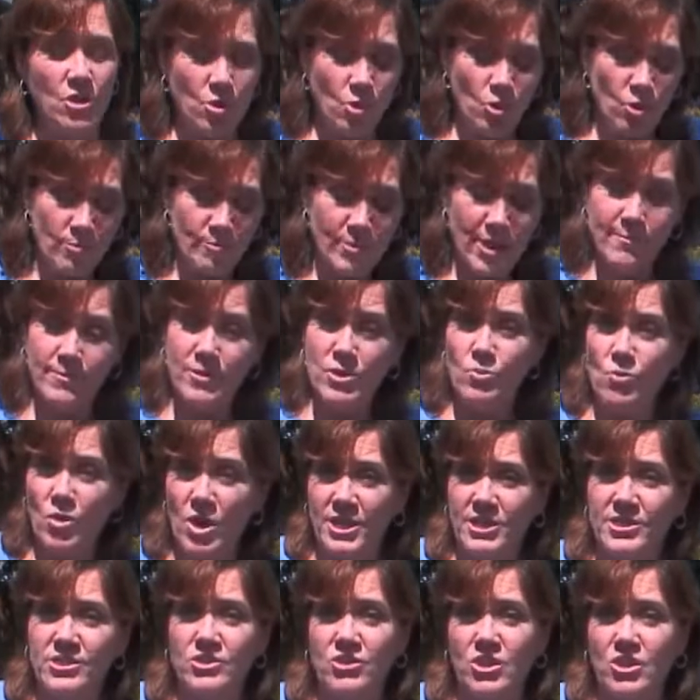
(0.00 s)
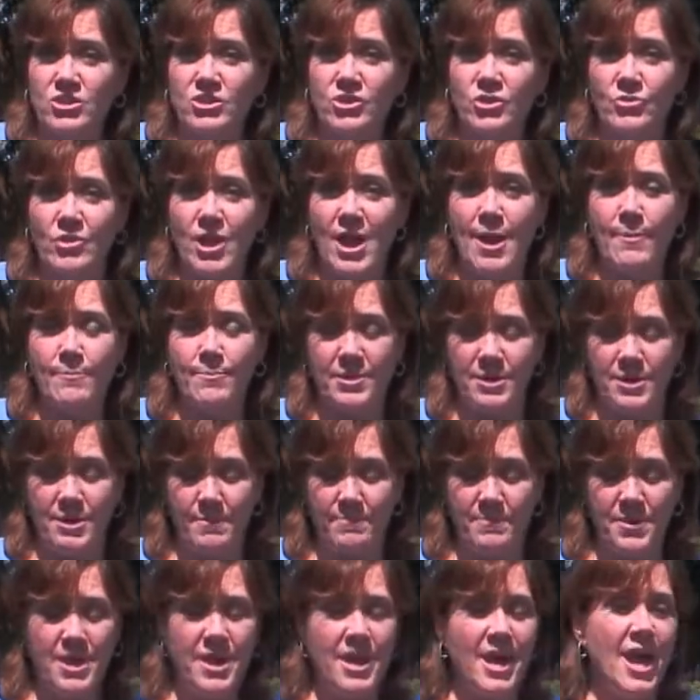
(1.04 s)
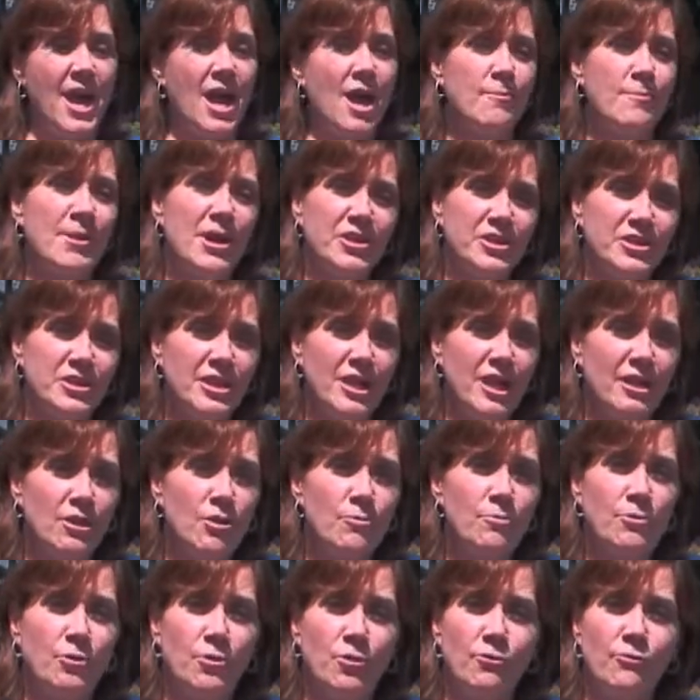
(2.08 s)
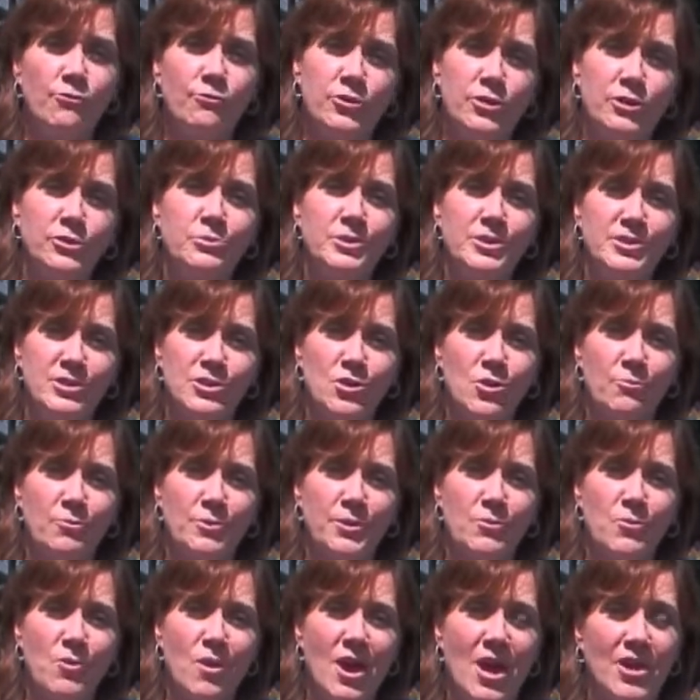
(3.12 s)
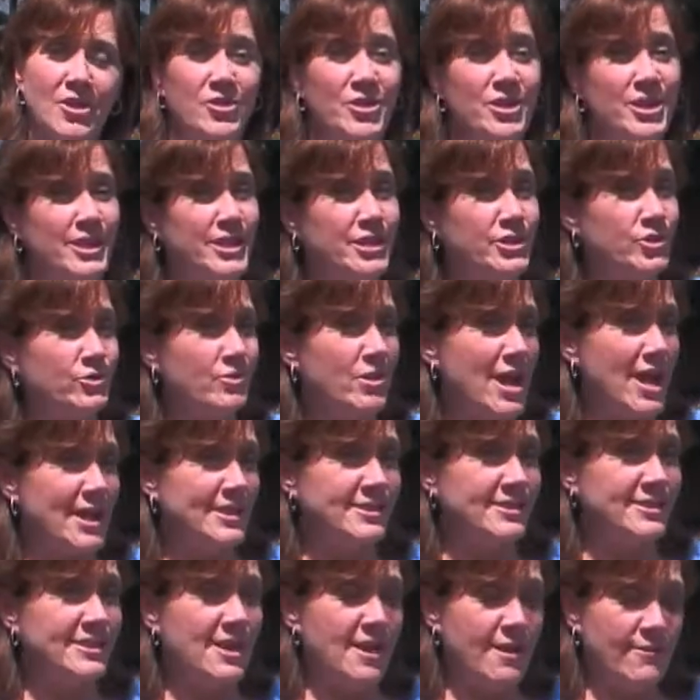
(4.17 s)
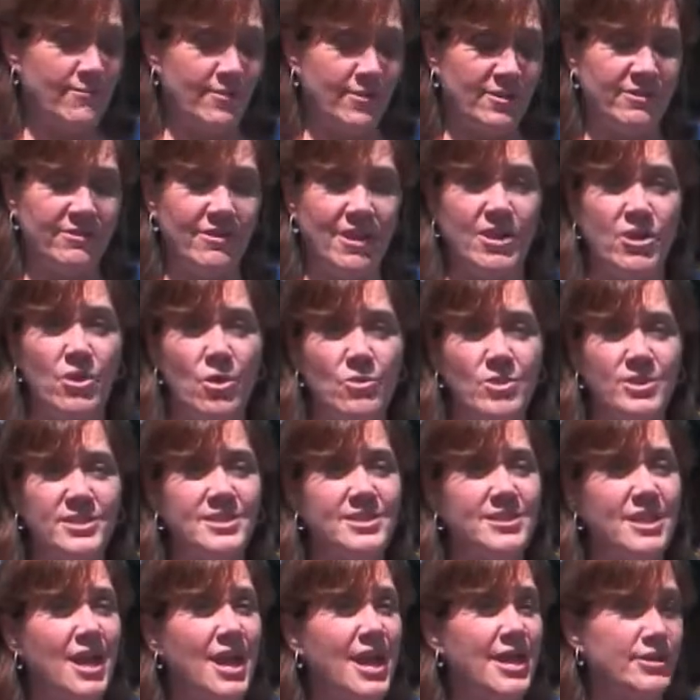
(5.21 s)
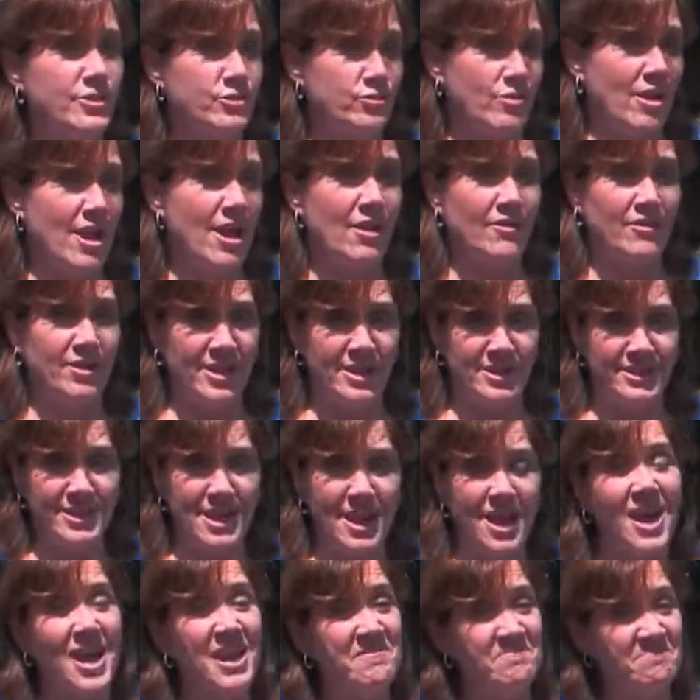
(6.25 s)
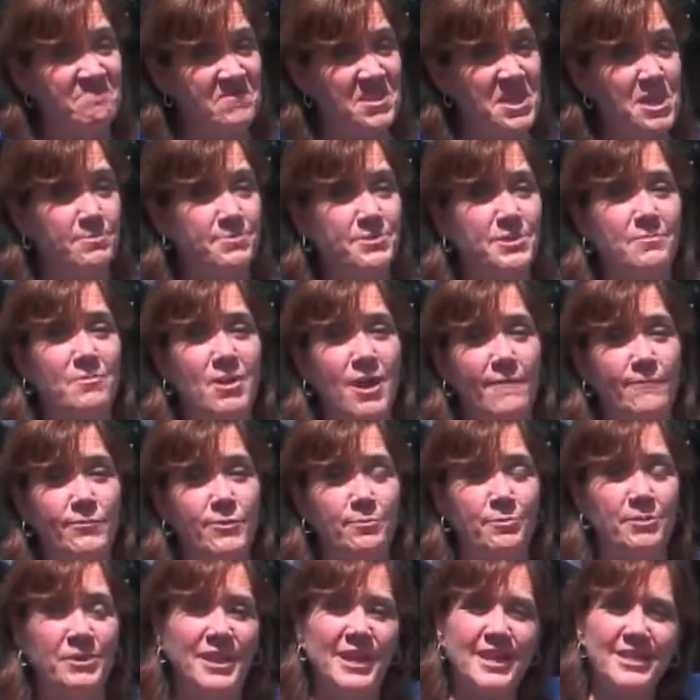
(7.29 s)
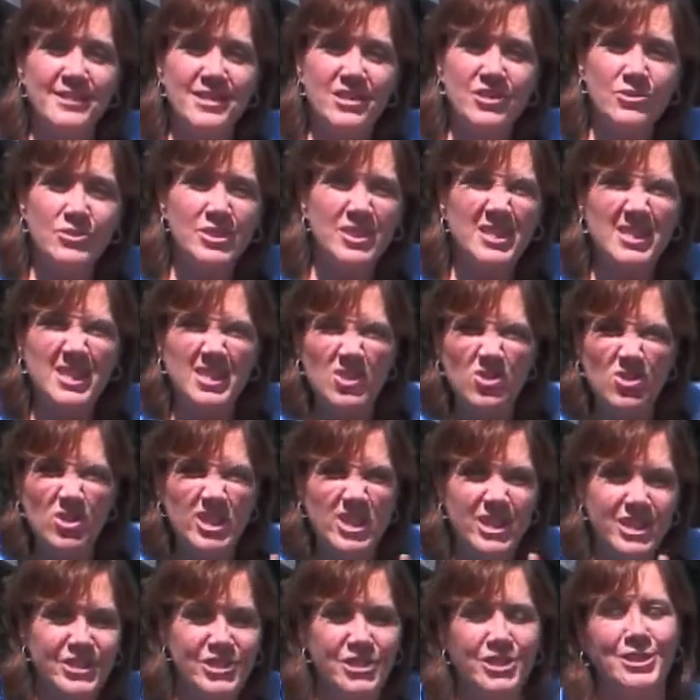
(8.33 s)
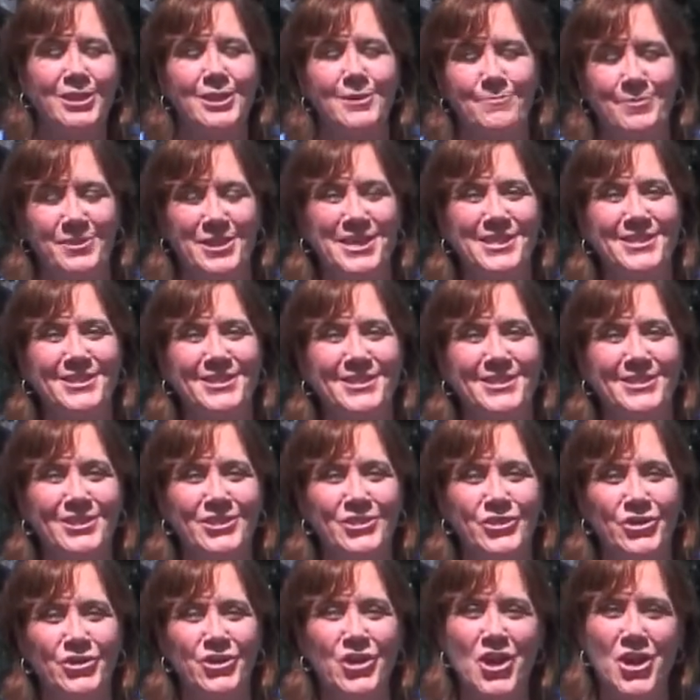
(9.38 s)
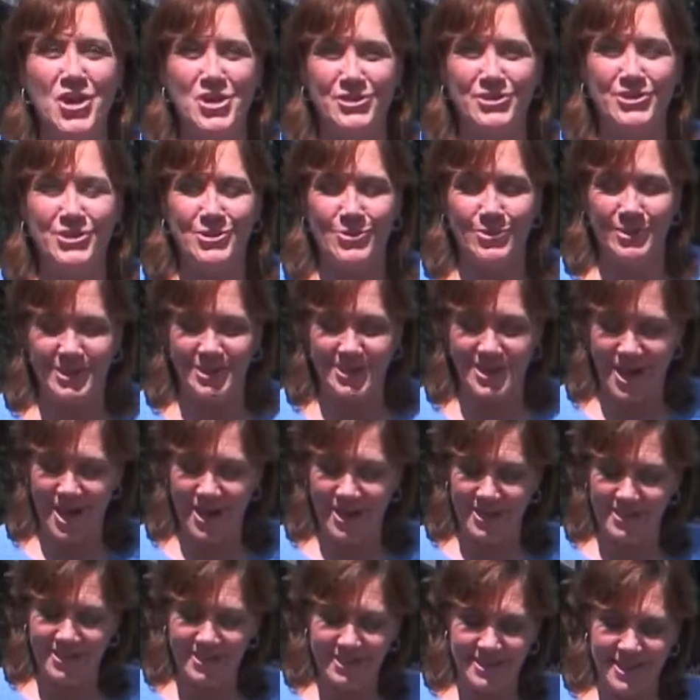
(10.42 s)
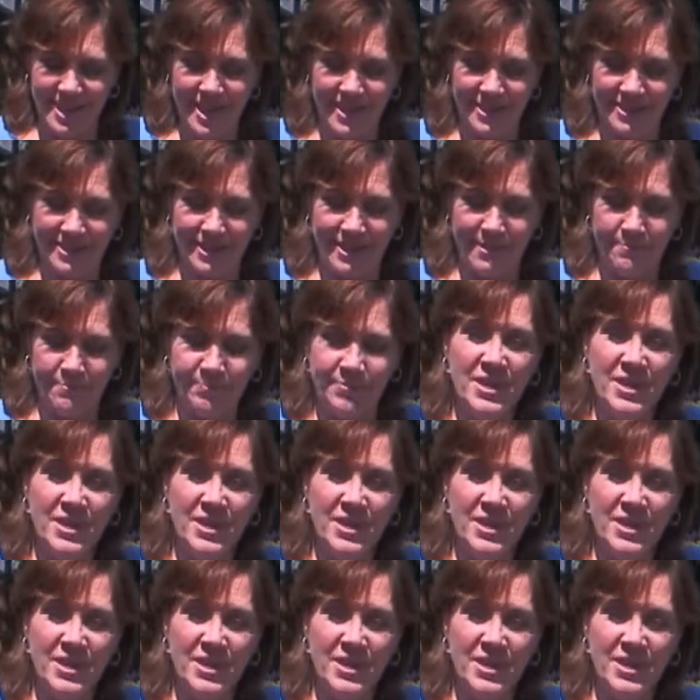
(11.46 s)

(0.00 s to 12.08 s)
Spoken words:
Or maybe you want to start trapping them. How about a yellow bowl filled with soapy water? It attracts the aphids, they go inside, drown, and die. Keeps them off the plants, and you can strategically place these in your garden so it's not unsightly.